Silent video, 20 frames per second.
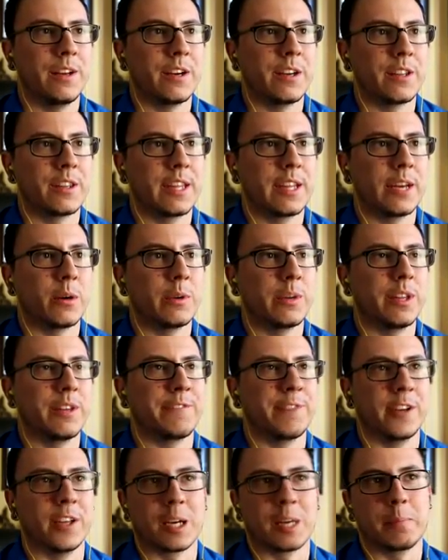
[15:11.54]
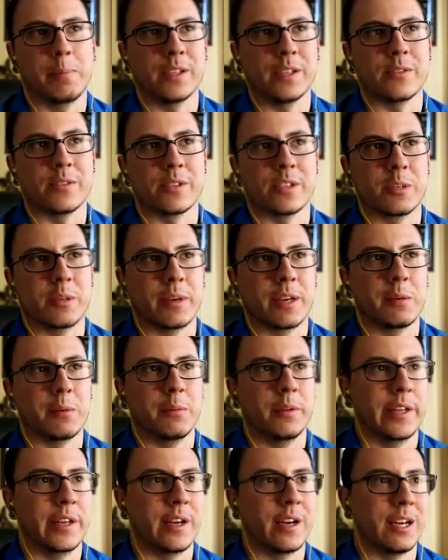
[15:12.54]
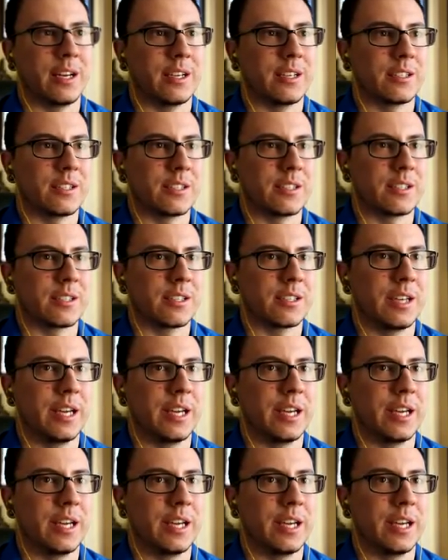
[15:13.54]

And they're they don't really feel like puzzles, to be completely honest.